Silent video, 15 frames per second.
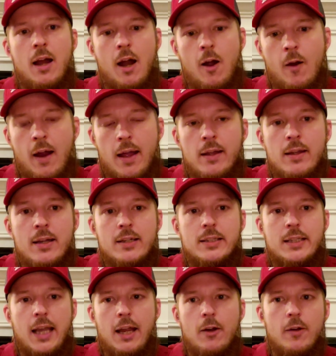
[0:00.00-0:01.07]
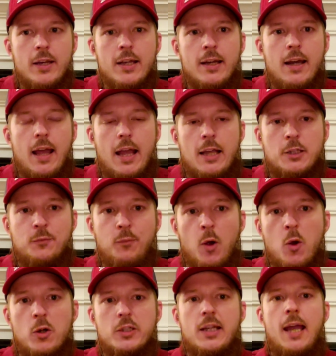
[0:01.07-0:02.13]
All right, Terrion, as
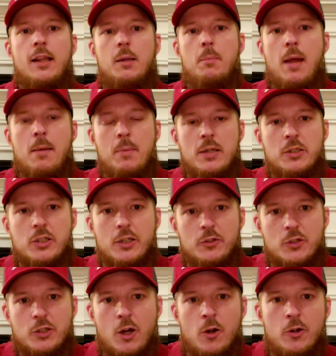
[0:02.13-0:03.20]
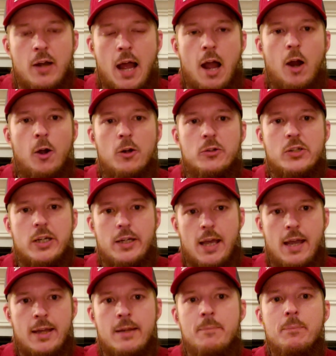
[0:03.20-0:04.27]
far as Alabama is concerned, I heard
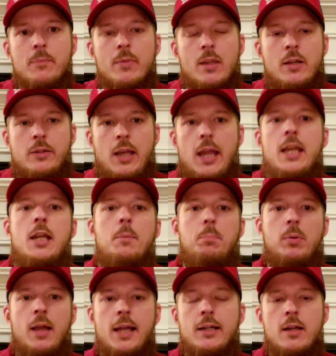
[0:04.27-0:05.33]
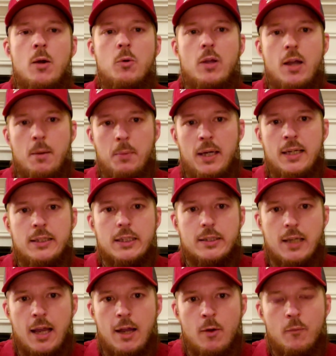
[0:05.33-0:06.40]
today that he had planned on coming into
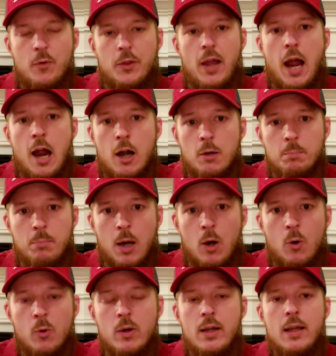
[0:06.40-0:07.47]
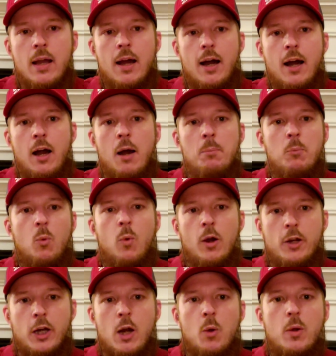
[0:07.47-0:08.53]
town for the Iron Bowl,
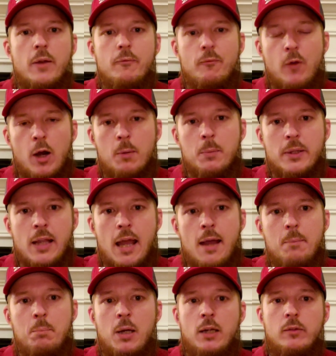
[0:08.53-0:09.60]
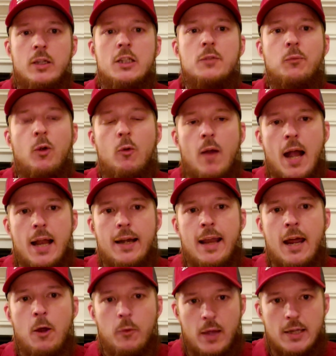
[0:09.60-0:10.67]
working on confirming that, but at least for right
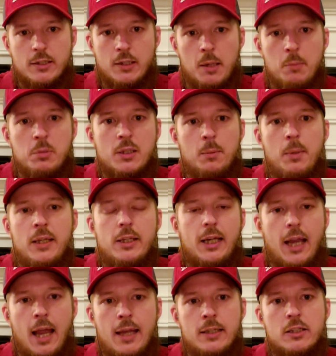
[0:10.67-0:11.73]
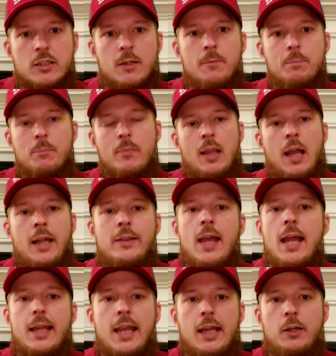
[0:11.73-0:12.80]
now, that seems to be the case, and
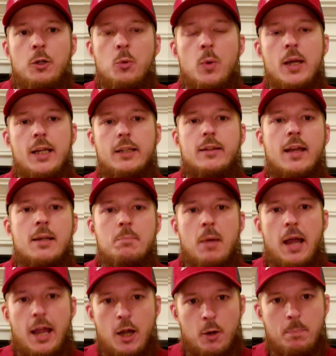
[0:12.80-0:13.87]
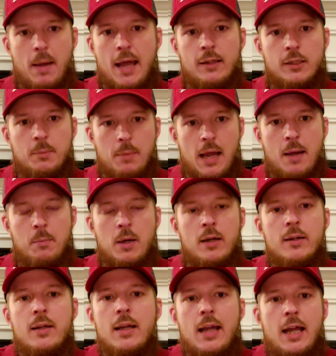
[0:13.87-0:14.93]
that can't do anything but help
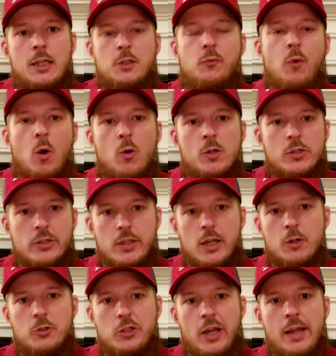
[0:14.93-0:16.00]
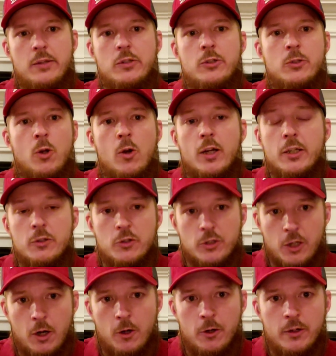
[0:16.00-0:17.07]
Alabama as far as their chances are
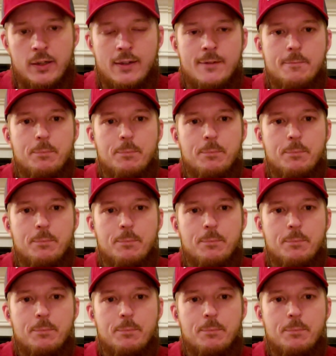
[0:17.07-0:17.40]
concerned.